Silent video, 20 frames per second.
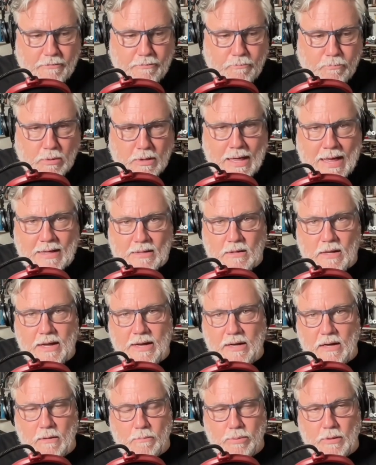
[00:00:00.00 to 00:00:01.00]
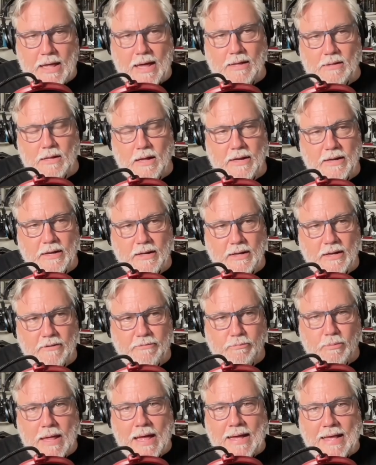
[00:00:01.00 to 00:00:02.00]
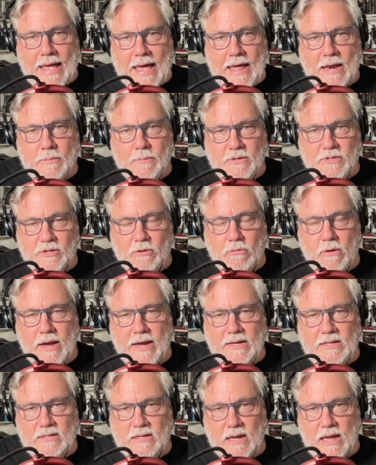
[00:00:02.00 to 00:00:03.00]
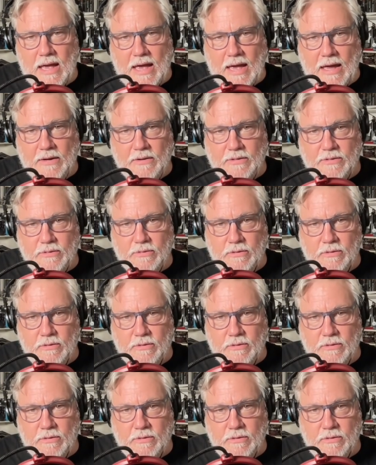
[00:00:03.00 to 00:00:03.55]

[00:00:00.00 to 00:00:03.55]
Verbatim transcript: Black Lightning, if Black Adam is great and